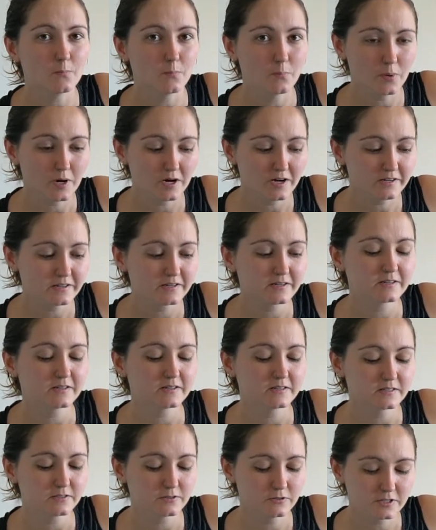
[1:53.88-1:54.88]
but
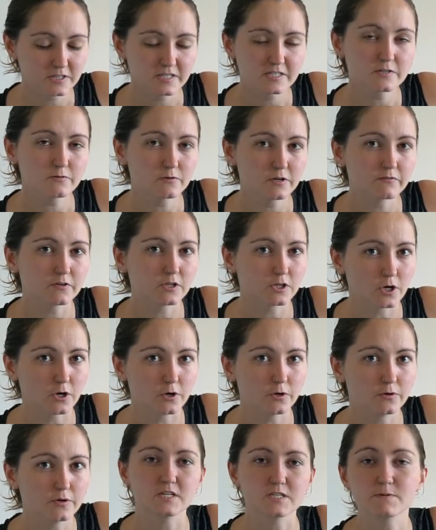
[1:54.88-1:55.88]
you can still give it a
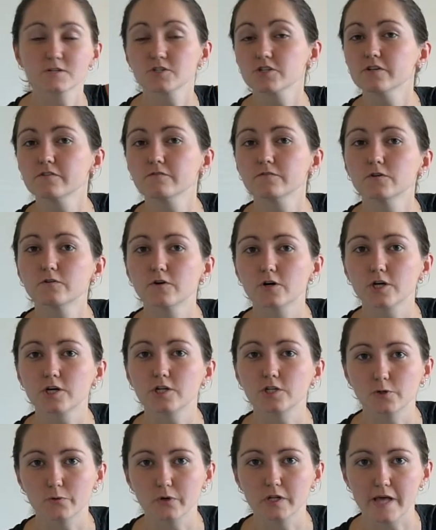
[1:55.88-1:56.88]
go, especially if you've got a
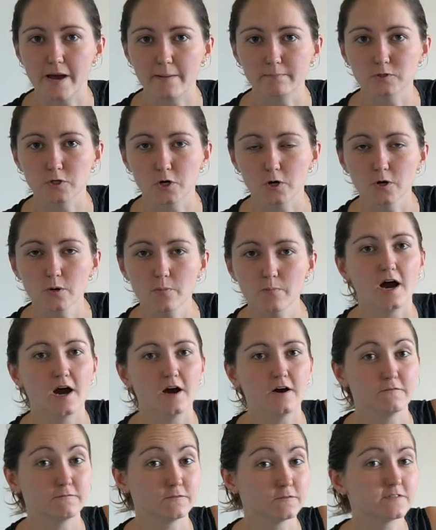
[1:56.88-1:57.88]
newer laptop.
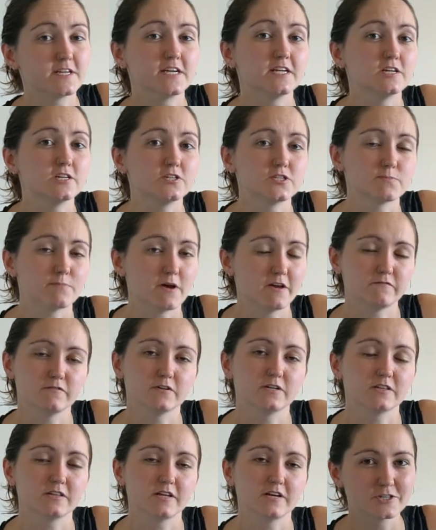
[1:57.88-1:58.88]
Uh, a fifteen inch may
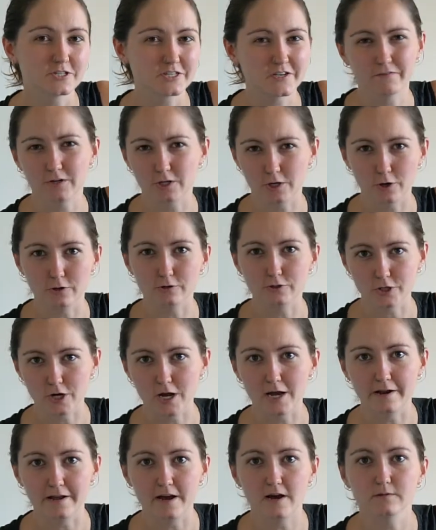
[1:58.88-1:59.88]
fit in there. Just give it a go,
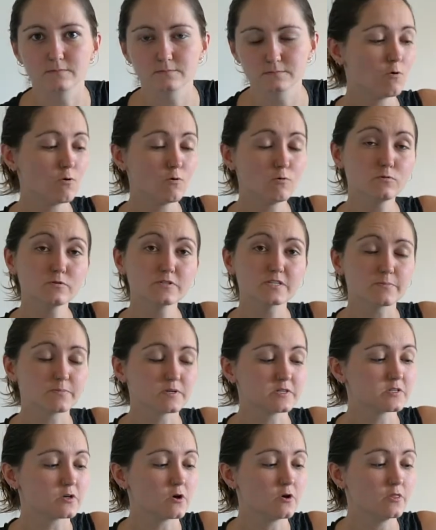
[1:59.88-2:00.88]
try it out. All
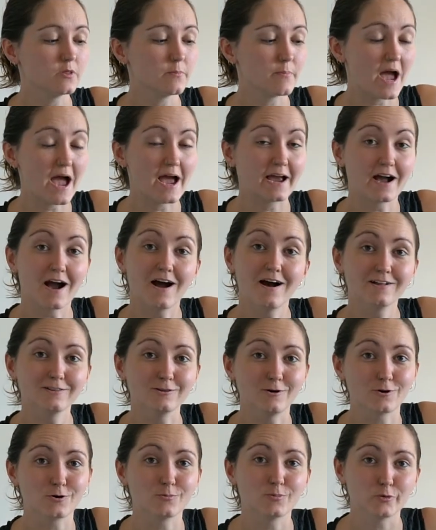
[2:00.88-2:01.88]
zippers on the bag are
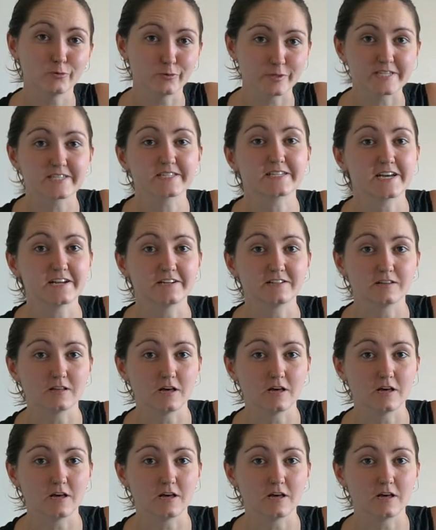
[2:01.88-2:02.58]
lockable with a standard